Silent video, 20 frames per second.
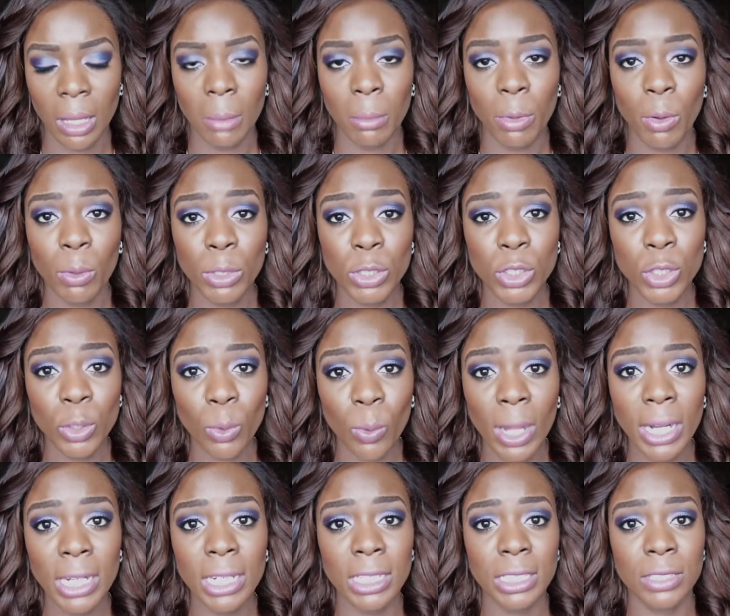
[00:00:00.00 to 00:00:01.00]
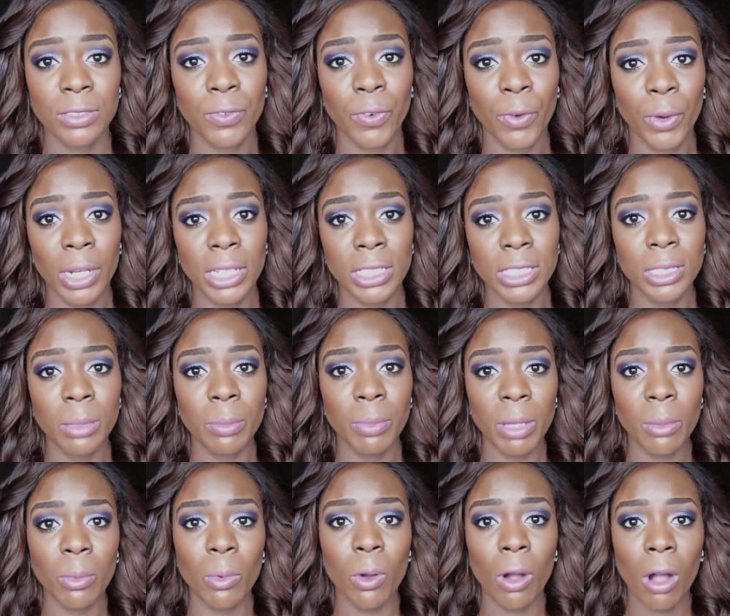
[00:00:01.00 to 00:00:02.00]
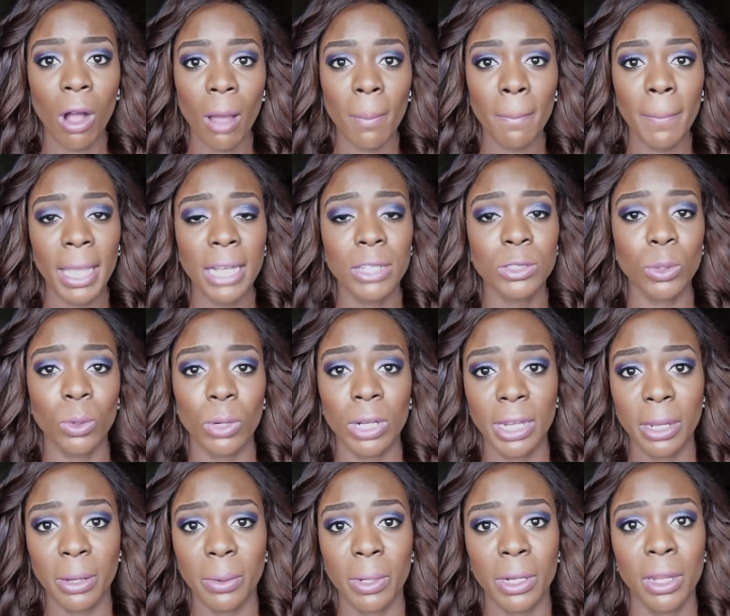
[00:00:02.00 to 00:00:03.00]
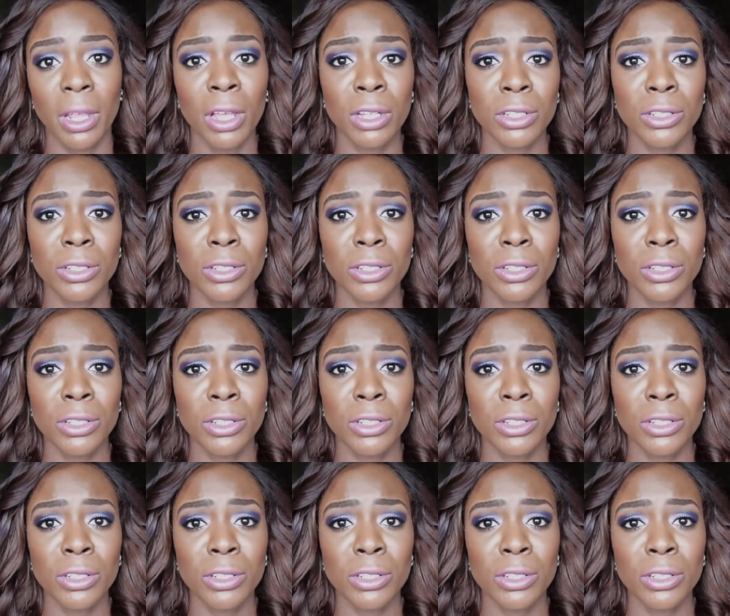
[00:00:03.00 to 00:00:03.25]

But what you want is for it to be more compact or liquid.